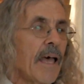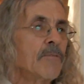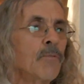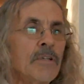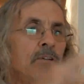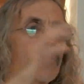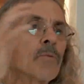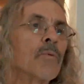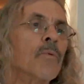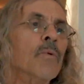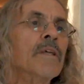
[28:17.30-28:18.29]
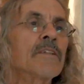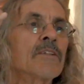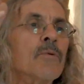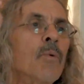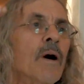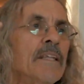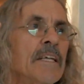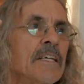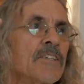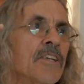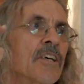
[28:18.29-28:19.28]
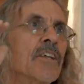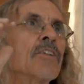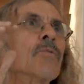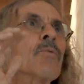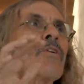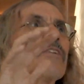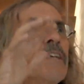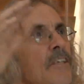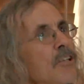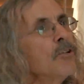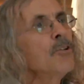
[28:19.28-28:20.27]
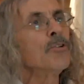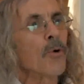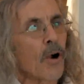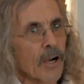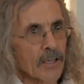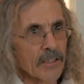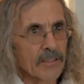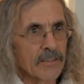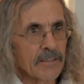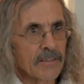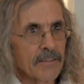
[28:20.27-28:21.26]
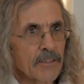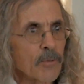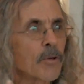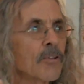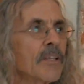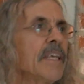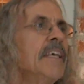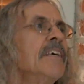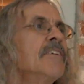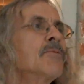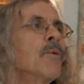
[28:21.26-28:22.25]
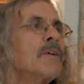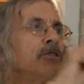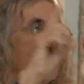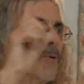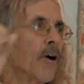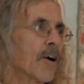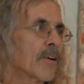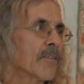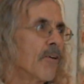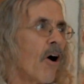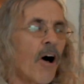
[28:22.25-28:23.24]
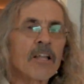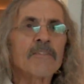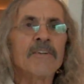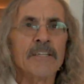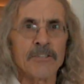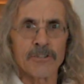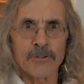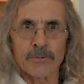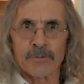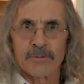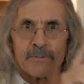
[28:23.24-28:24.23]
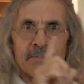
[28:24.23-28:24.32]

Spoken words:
And when you're with the oneness, the world is who you are. The world is what you are. All of it is you.